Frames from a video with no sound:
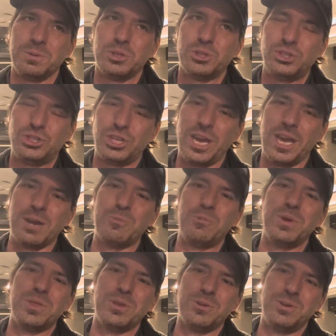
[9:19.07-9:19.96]
Check
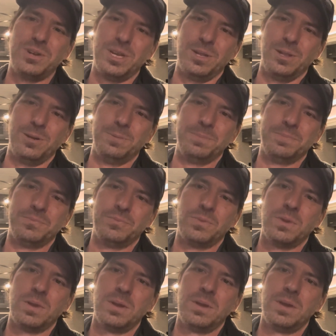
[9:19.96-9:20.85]
with your dealer.
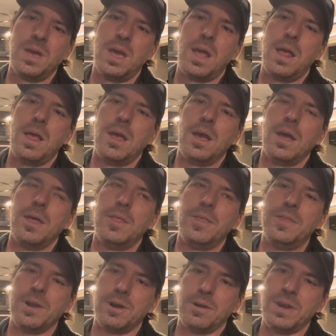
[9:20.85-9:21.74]

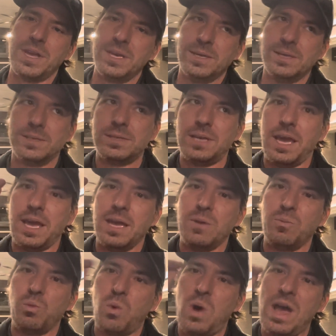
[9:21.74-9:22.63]
There is a
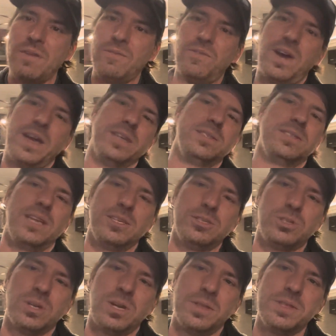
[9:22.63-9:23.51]
Wi-Fi
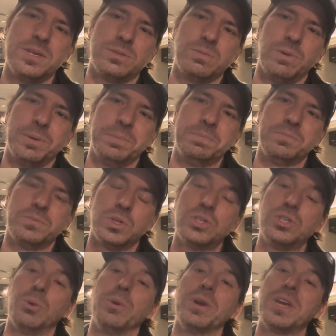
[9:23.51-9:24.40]
extension on this one.
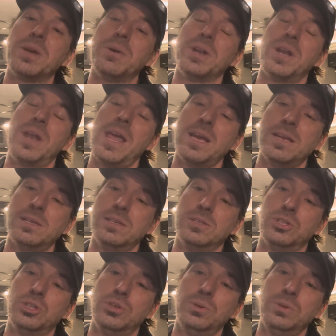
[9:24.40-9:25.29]
So we connect
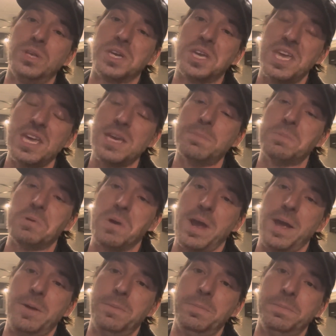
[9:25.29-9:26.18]
it to the
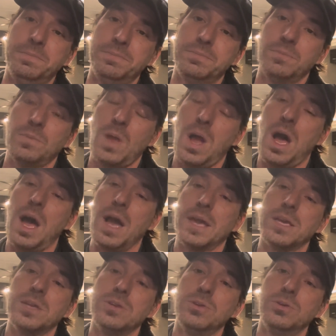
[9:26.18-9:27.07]
campground. I
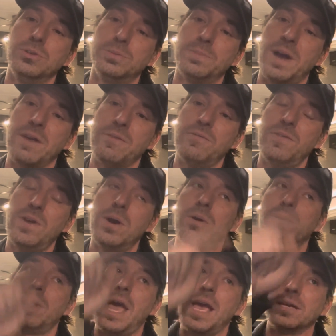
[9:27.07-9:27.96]
can use my
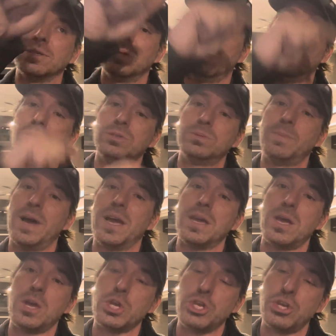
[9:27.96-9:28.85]
phone as long as
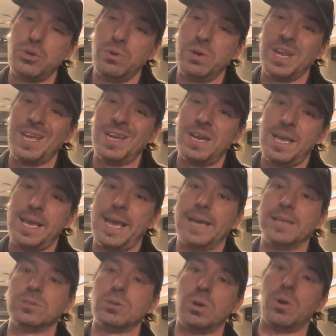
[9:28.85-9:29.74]
my unit
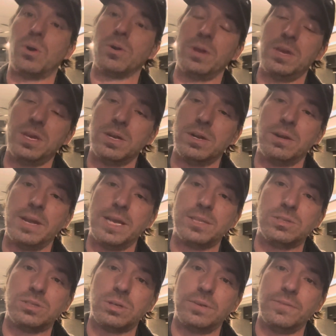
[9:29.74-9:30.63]
has internet
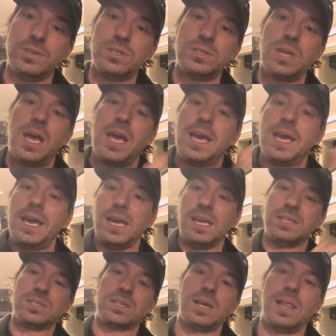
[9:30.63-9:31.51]
service,
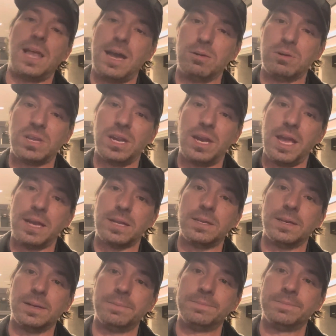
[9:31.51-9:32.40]
it's cloud connected.